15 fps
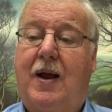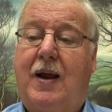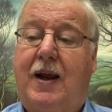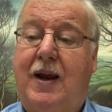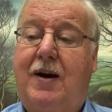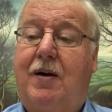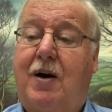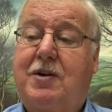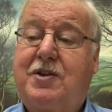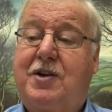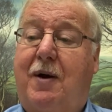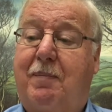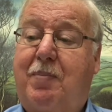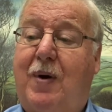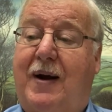Here are
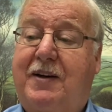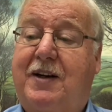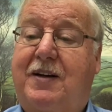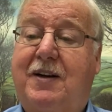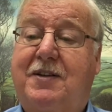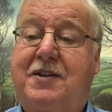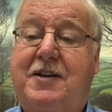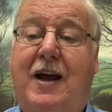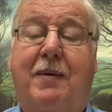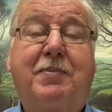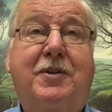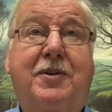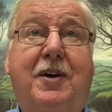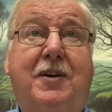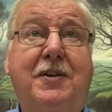some practical
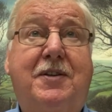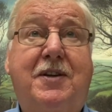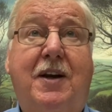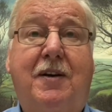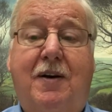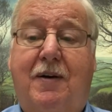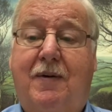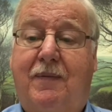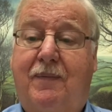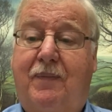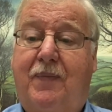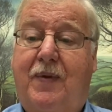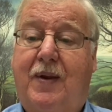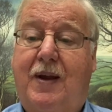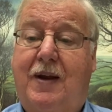steps to consider
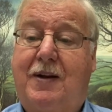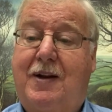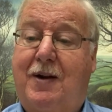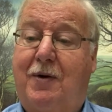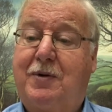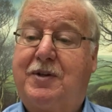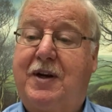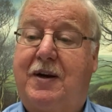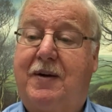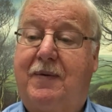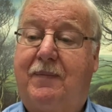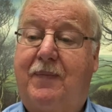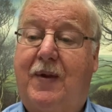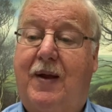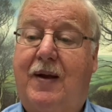in closing
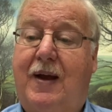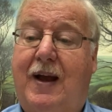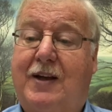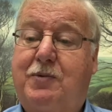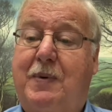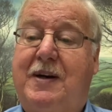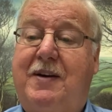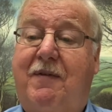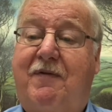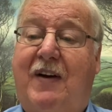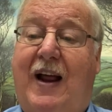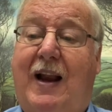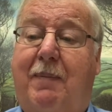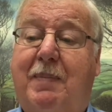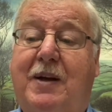as we
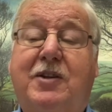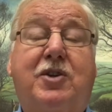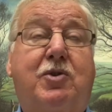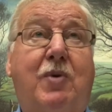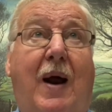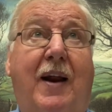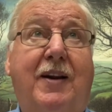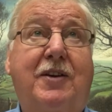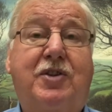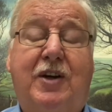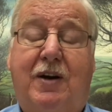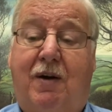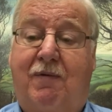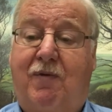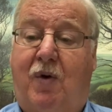develop a
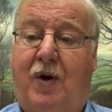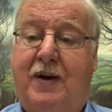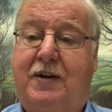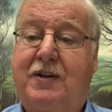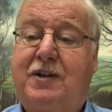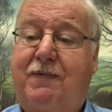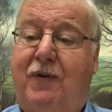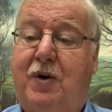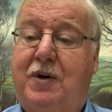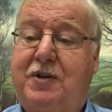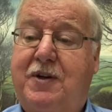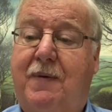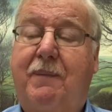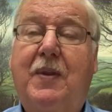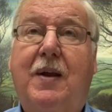strategy of avoidance.
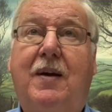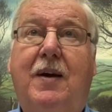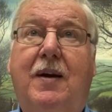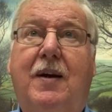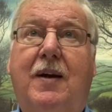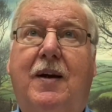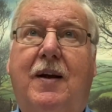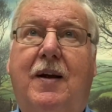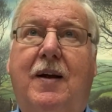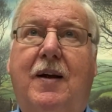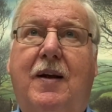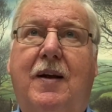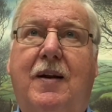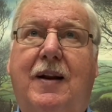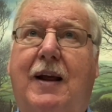First,
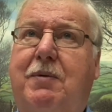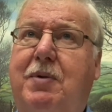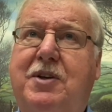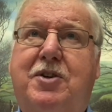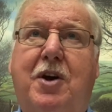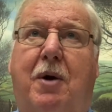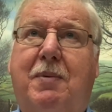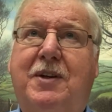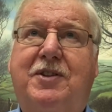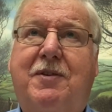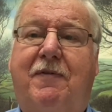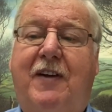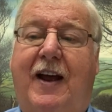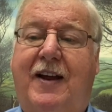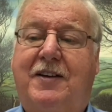like we saw with
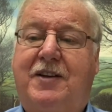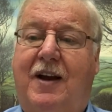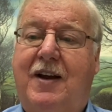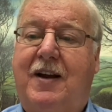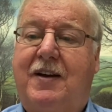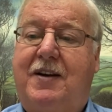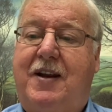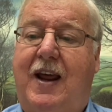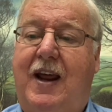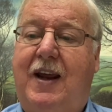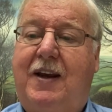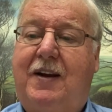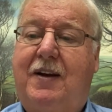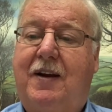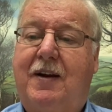Jabez,
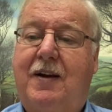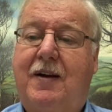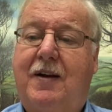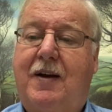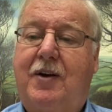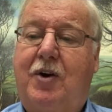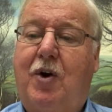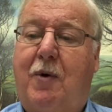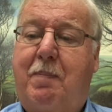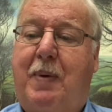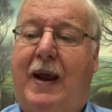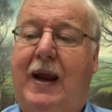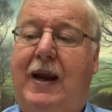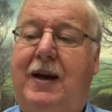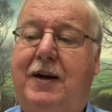take your
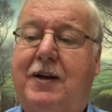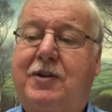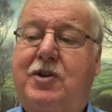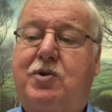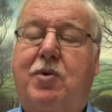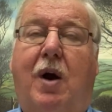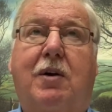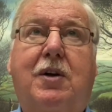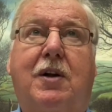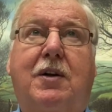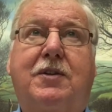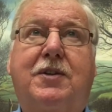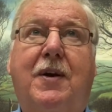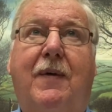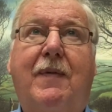pain and
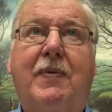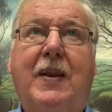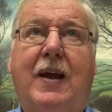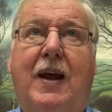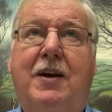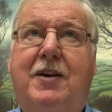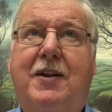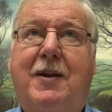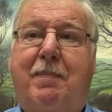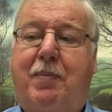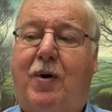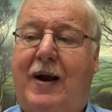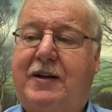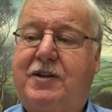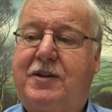struggles into the
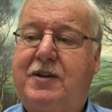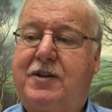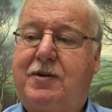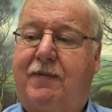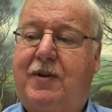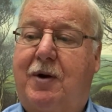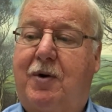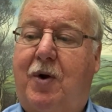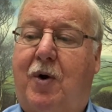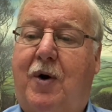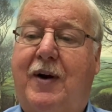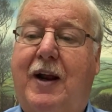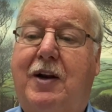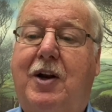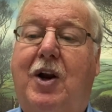presence of the
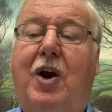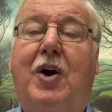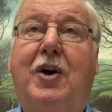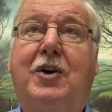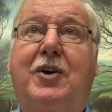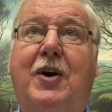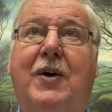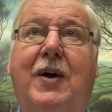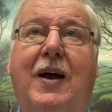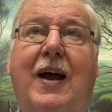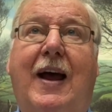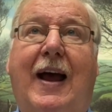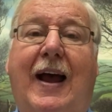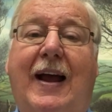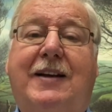Lord and learn to
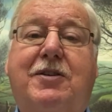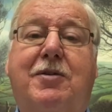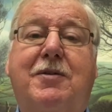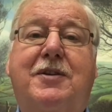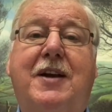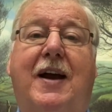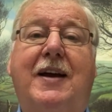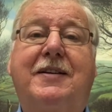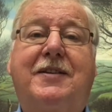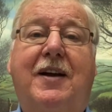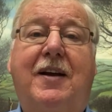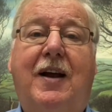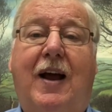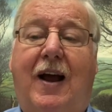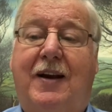exercise
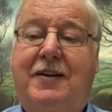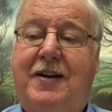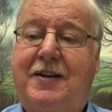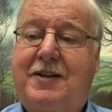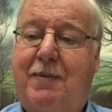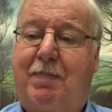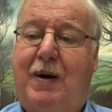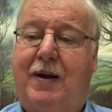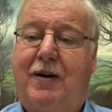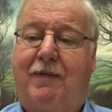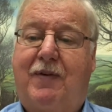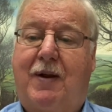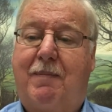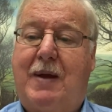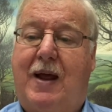a, a discipline
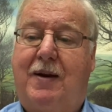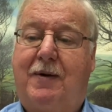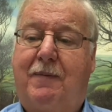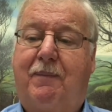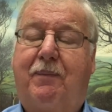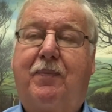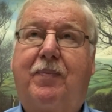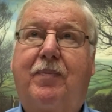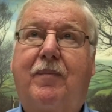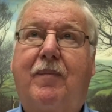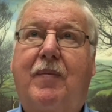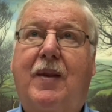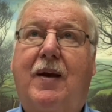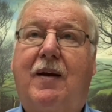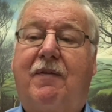of lament.
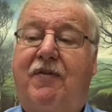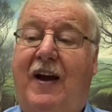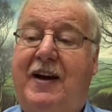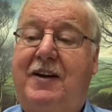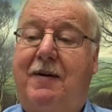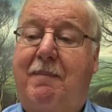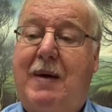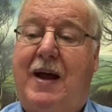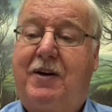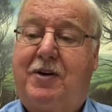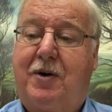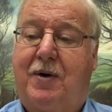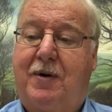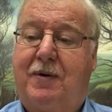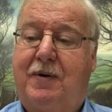Find a
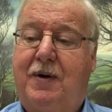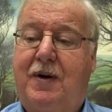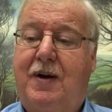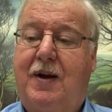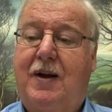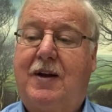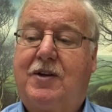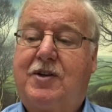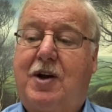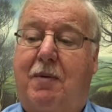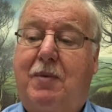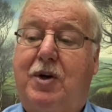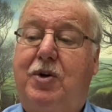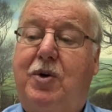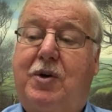mentor
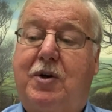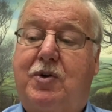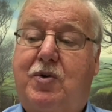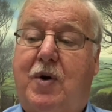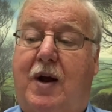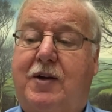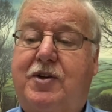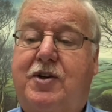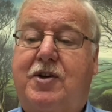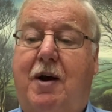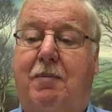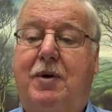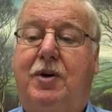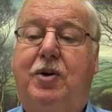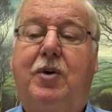someone you can trust,
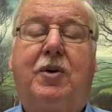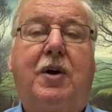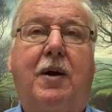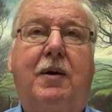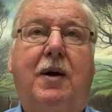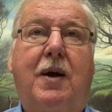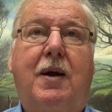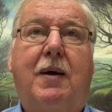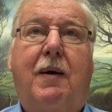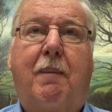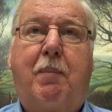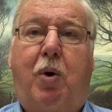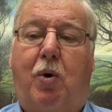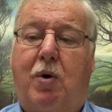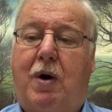someone you can
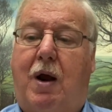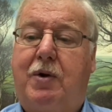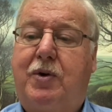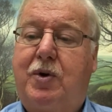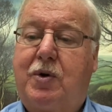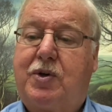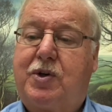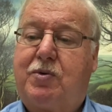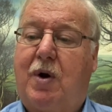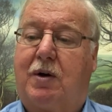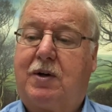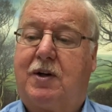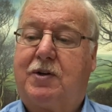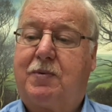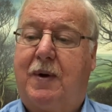pour out your
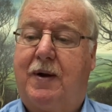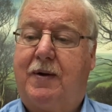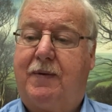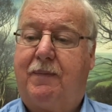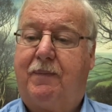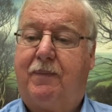struggles with.